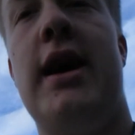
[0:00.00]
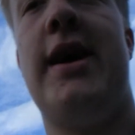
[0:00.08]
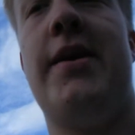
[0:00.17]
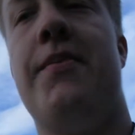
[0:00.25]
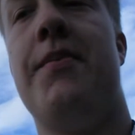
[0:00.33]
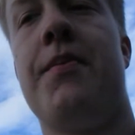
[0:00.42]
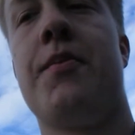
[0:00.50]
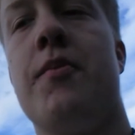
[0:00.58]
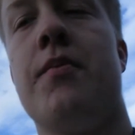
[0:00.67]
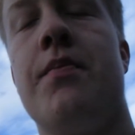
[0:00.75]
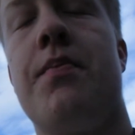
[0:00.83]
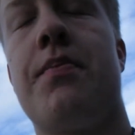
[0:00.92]
Um,
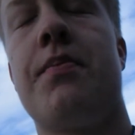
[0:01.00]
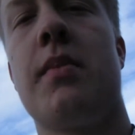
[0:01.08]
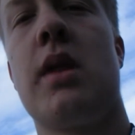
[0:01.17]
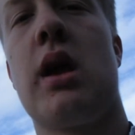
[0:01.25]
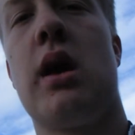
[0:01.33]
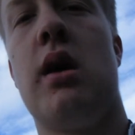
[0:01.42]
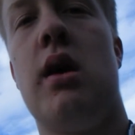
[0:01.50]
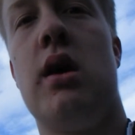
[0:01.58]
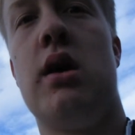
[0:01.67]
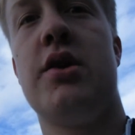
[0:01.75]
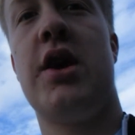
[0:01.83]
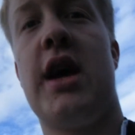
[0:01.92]

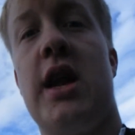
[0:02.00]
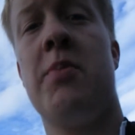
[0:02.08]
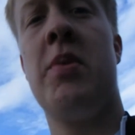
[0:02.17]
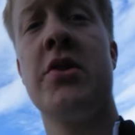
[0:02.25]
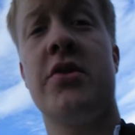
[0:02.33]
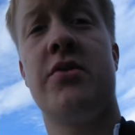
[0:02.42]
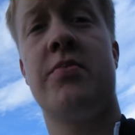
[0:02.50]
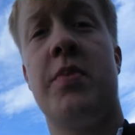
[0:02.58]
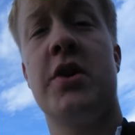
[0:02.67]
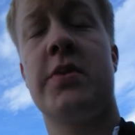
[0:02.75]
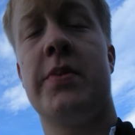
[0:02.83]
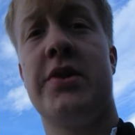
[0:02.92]
so yeah, the possible,
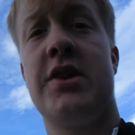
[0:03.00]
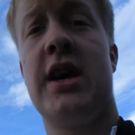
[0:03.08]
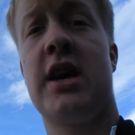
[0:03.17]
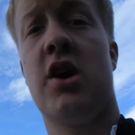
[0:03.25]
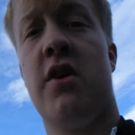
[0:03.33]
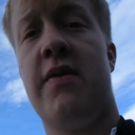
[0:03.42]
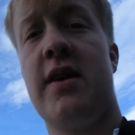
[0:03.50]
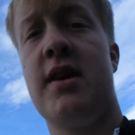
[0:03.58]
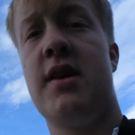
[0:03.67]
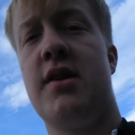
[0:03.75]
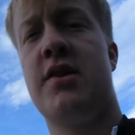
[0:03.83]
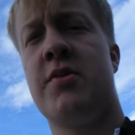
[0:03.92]
possible
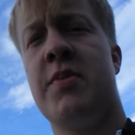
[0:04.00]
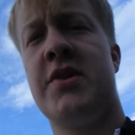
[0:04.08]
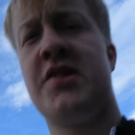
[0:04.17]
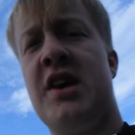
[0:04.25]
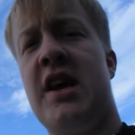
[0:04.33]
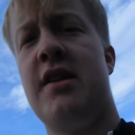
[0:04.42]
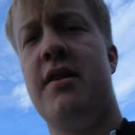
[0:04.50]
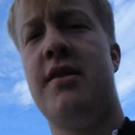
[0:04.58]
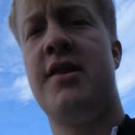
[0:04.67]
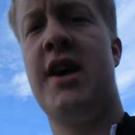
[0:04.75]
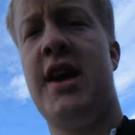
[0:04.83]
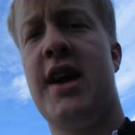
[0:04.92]
takeover is supposed to
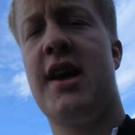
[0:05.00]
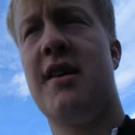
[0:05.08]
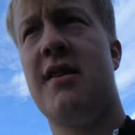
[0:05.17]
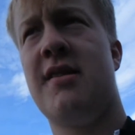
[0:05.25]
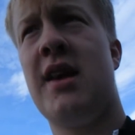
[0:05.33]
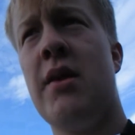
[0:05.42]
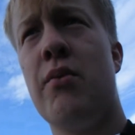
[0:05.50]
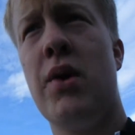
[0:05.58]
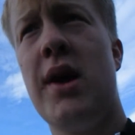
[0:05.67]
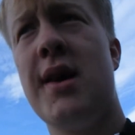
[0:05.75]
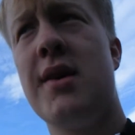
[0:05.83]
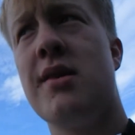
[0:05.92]
take 10
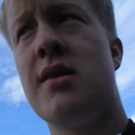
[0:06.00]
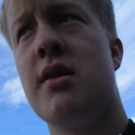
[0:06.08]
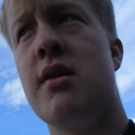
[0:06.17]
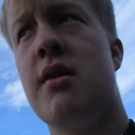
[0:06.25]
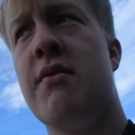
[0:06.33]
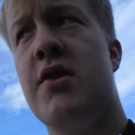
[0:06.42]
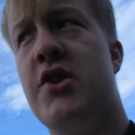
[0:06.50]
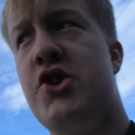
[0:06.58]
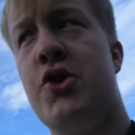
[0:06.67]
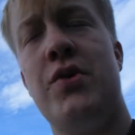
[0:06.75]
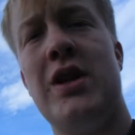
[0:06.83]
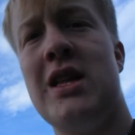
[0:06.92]
weeks the
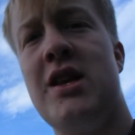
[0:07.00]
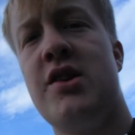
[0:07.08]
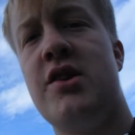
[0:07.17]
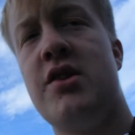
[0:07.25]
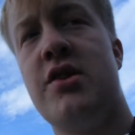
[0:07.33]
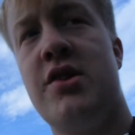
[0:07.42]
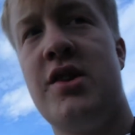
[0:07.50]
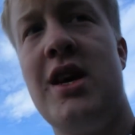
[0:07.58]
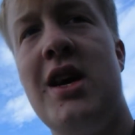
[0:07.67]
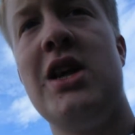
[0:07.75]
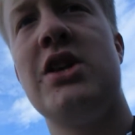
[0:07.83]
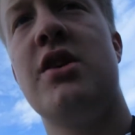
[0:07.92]
due diligence
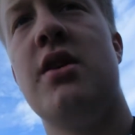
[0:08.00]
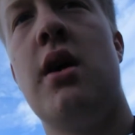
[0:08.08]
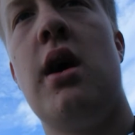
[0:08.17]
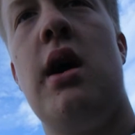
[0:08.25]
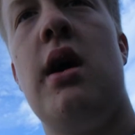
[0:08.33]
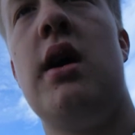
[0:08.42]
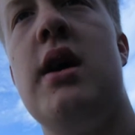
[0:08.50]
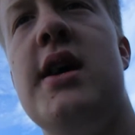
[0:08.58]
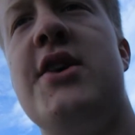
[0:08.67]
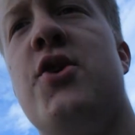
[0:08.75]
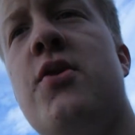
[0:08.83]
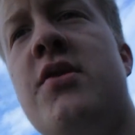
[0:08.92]
stage.
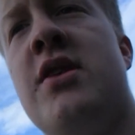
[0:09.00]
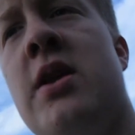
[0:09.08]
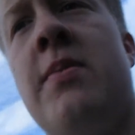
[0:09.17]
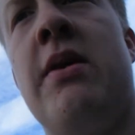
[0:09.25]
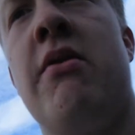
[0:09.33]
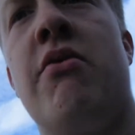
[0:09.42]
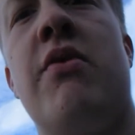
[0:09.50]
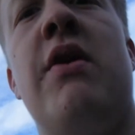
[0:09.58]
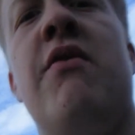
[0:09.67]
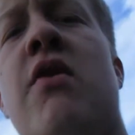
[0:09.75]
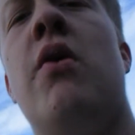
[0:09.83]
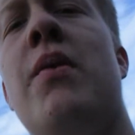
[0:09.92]
It's only been about
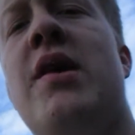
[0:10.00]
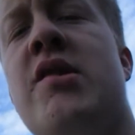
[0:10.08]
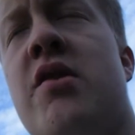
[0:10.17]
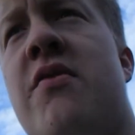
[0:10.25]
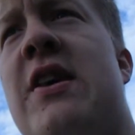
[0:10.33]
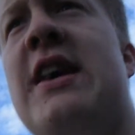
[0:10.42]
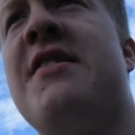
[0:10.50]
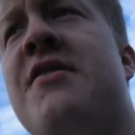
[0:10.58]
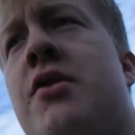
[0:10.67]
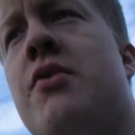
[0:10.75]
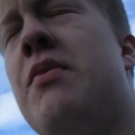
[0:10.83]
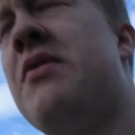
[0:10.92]
three or four weeks so far,
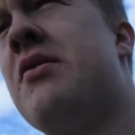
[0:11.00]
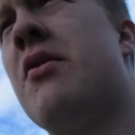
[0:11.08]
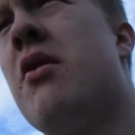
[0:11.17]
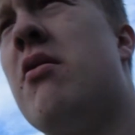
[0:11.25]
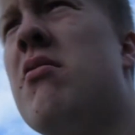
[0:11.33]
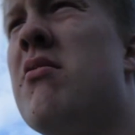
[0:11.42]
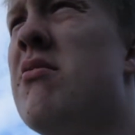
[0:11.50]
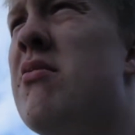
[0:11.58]
so we've still got